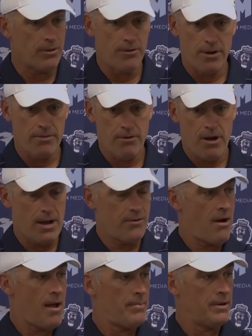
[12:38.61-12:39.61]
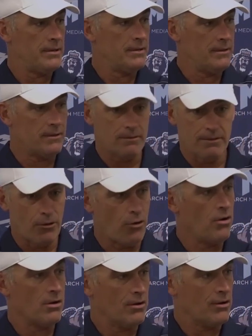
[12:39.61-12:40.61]
They're not dropping into their
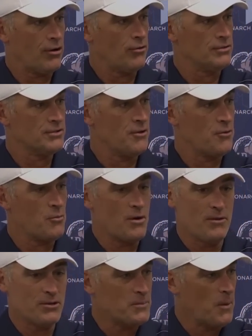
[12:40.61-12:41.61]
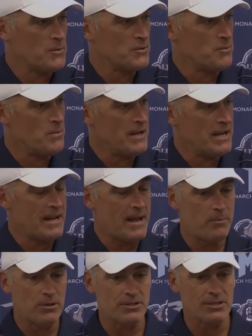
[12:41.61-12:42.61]
hook or curl zone where they're supposed to be, and
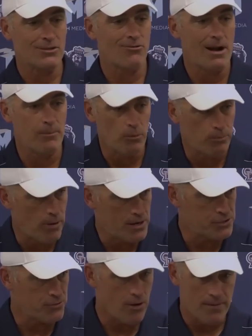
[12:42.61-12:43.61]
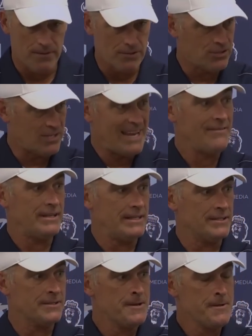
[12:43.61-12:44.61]
that puts incredible pressure on the
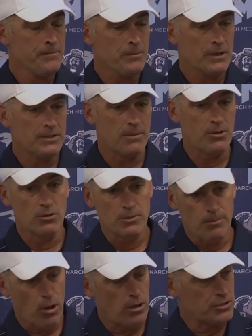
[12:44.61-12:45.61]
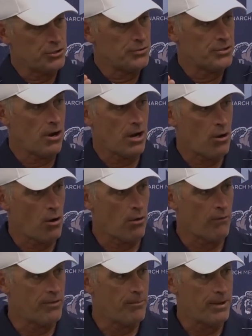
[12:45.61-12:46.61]
safeties. Some of those balls you saw caught
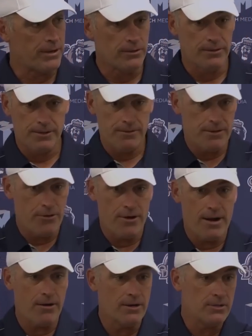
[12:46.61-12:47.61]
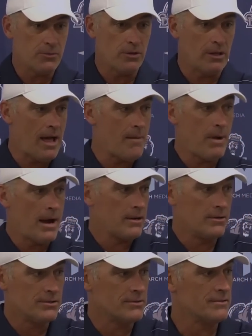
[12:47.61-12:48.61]
over the middle, they're in areas where the
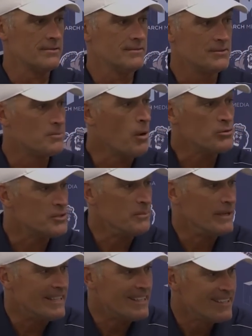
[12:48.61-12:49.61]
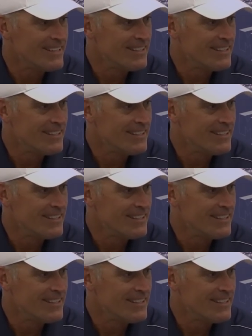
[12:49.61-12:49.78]
linebackers are supposed to be.